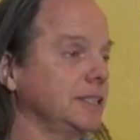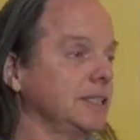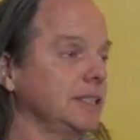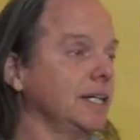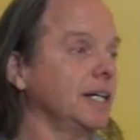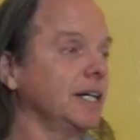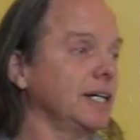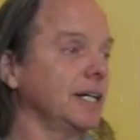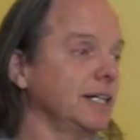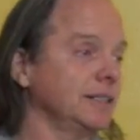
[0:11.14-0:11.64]

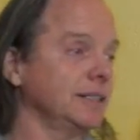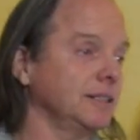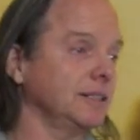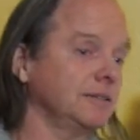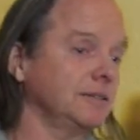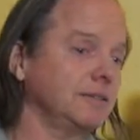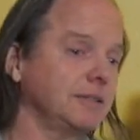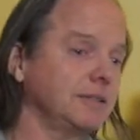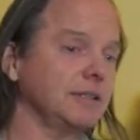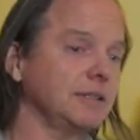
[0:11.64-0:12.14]
the
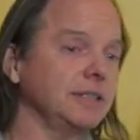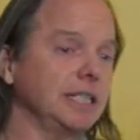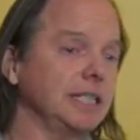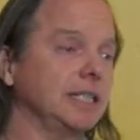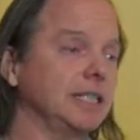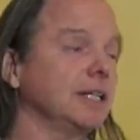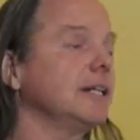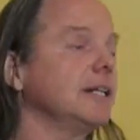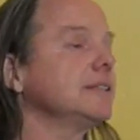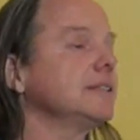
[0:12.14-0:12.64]
30
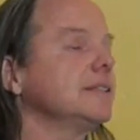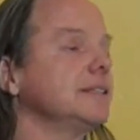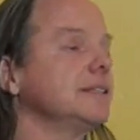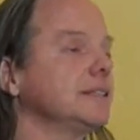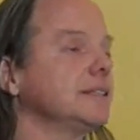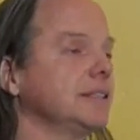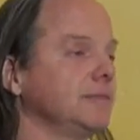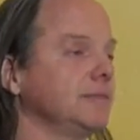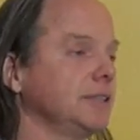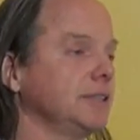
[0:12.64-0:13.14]
consonants
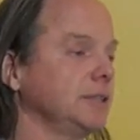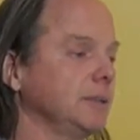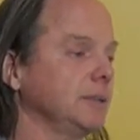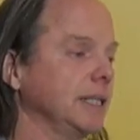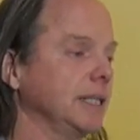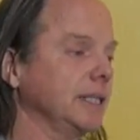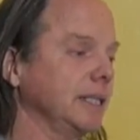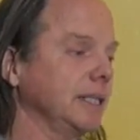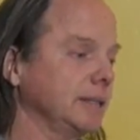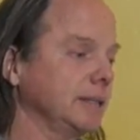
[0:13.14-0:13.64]
of the
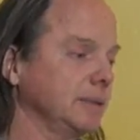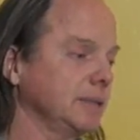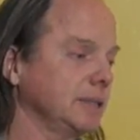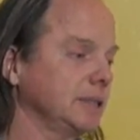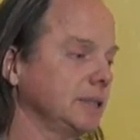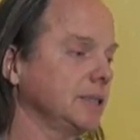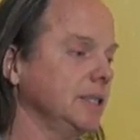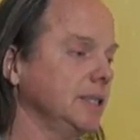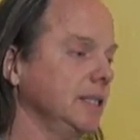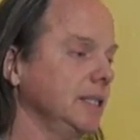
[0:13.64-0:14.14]
Tibetan
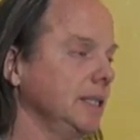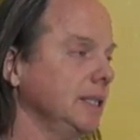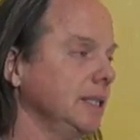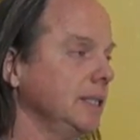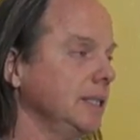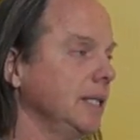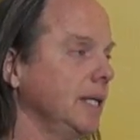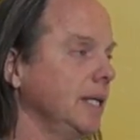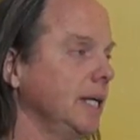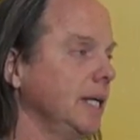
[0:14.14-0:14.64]
language,
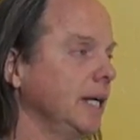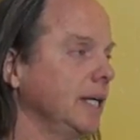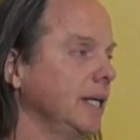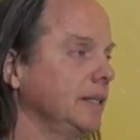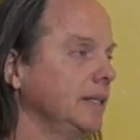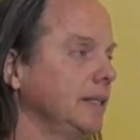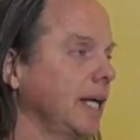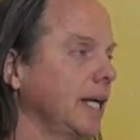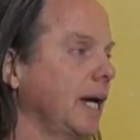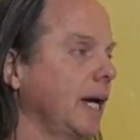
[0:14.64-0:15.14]

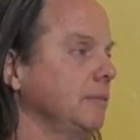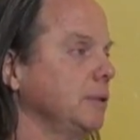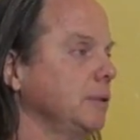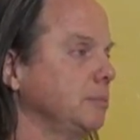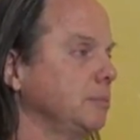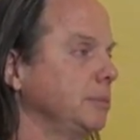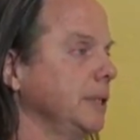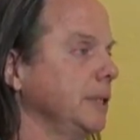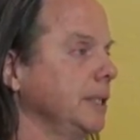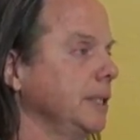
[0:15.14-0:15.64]
and that will
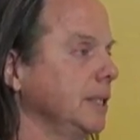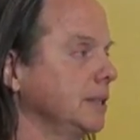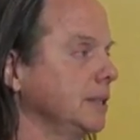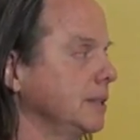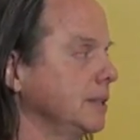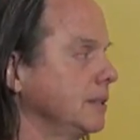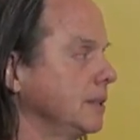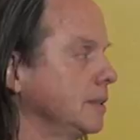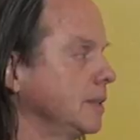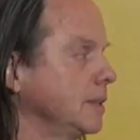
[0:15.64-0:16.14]
bring us,
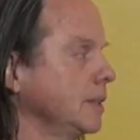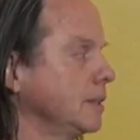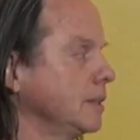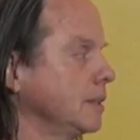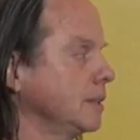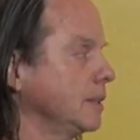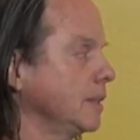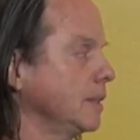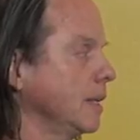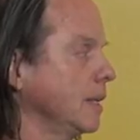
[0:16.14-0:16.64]
since
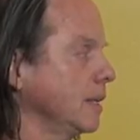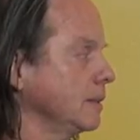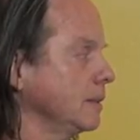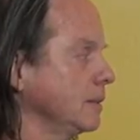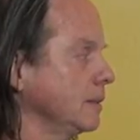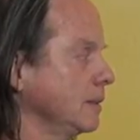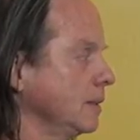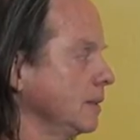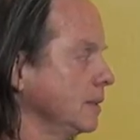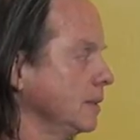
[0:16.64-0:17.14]
there are
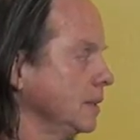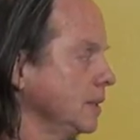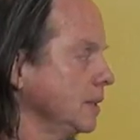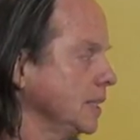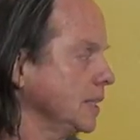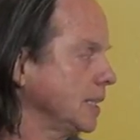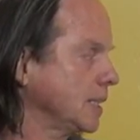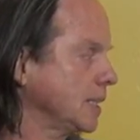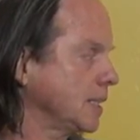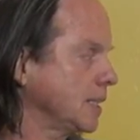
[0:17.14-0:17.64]

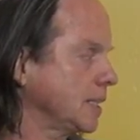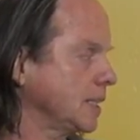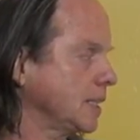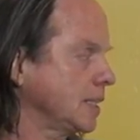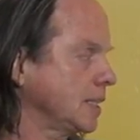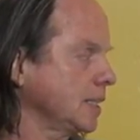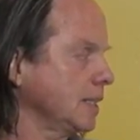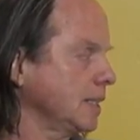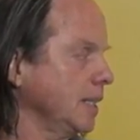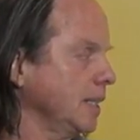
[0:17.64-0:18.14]

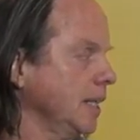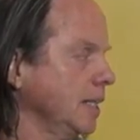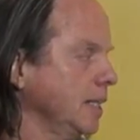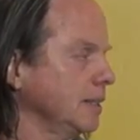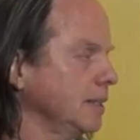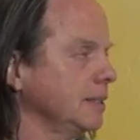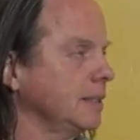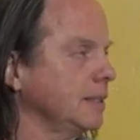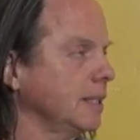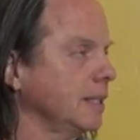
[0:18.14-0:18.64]

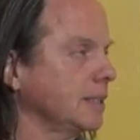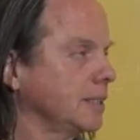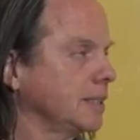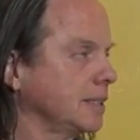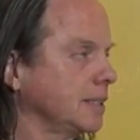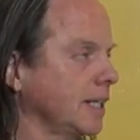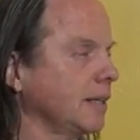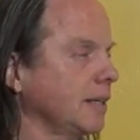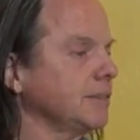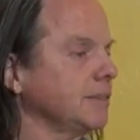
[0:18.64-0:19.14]

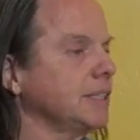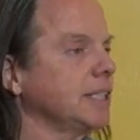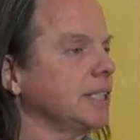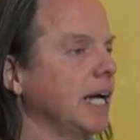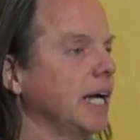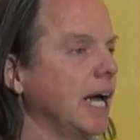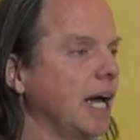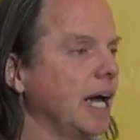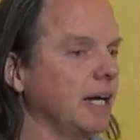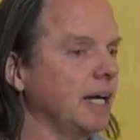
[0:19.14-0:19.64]

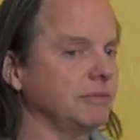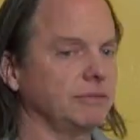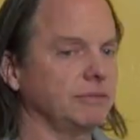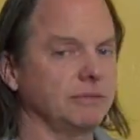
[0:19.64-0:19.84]
7.5